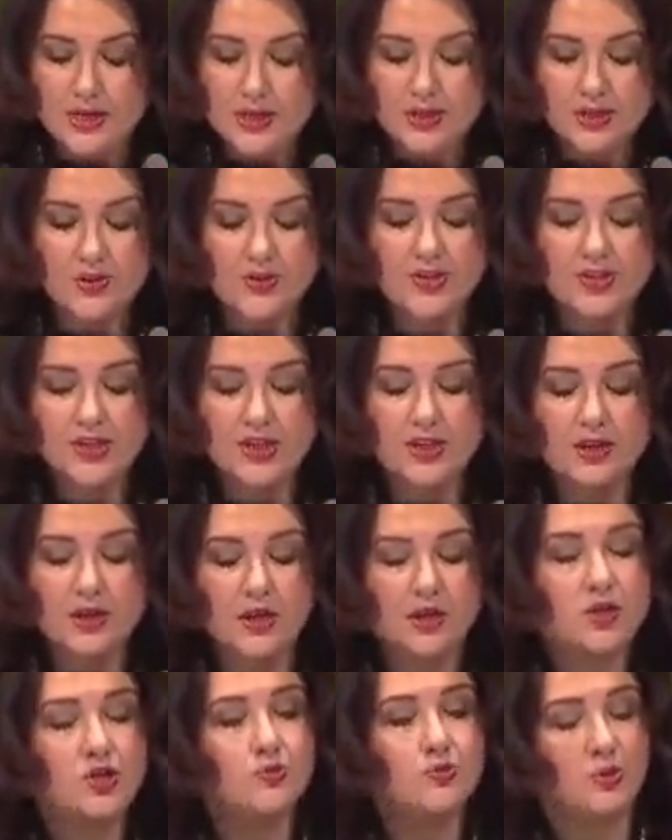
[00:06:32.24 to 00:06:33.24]
There is a
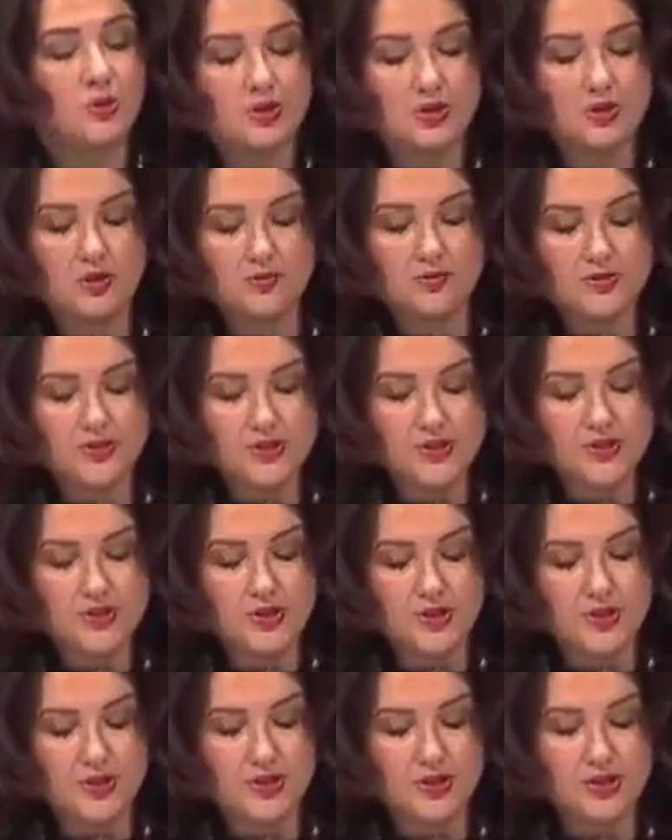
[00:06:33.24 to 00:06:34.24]
large body of
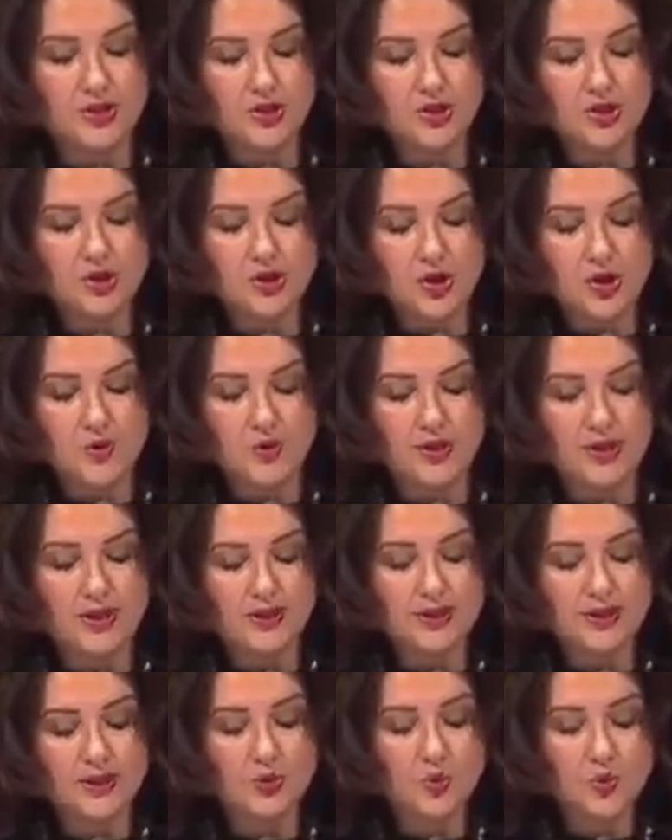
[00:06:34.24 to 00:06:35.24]
research showing
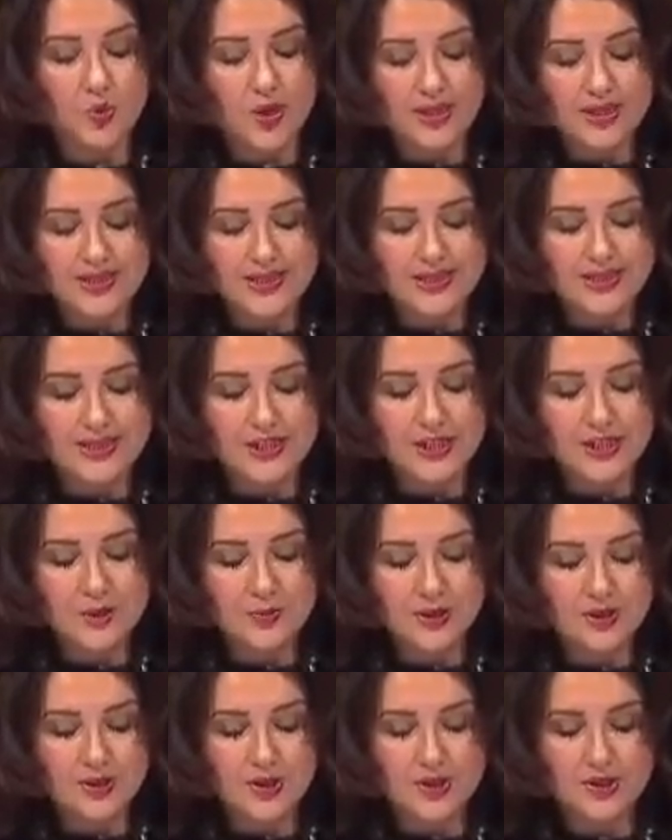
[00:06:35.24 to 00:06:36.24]
that once these
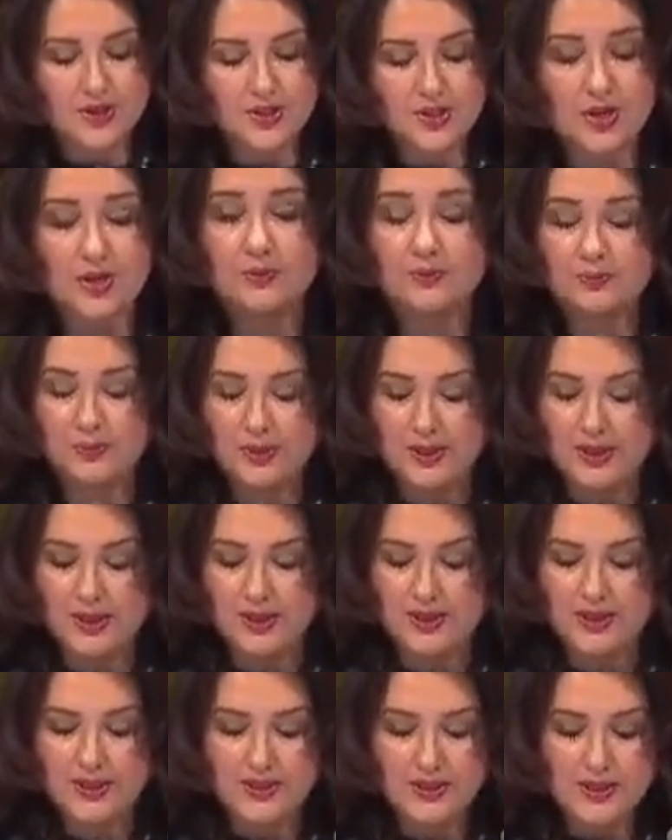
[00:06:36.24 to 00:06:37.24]
patterns are in
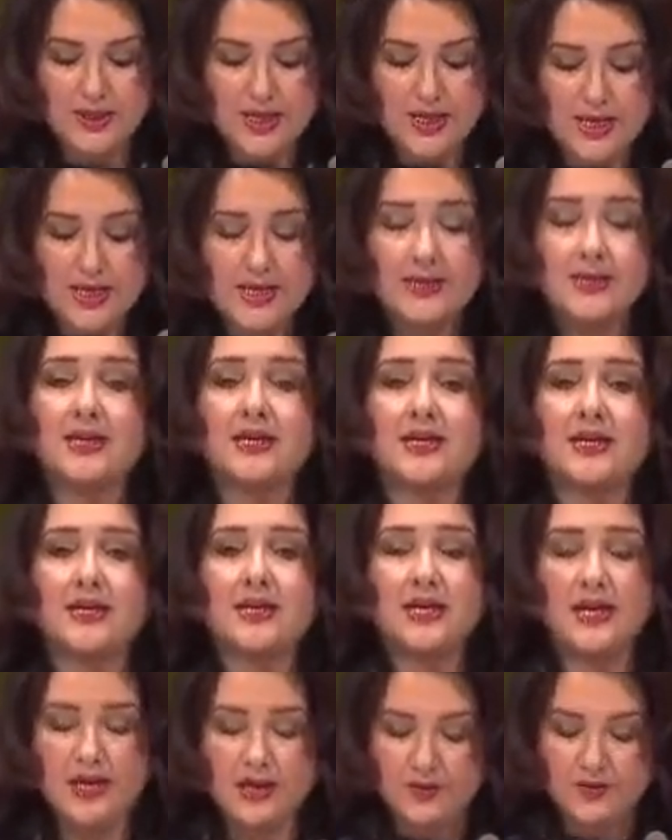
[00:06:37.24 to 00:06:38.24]
place, they can
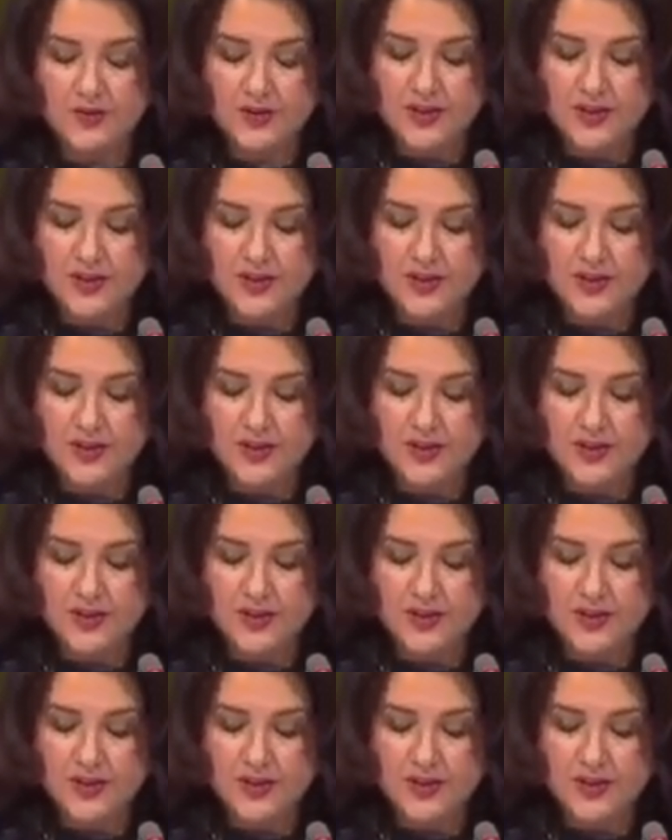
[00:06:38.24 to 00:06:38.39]
have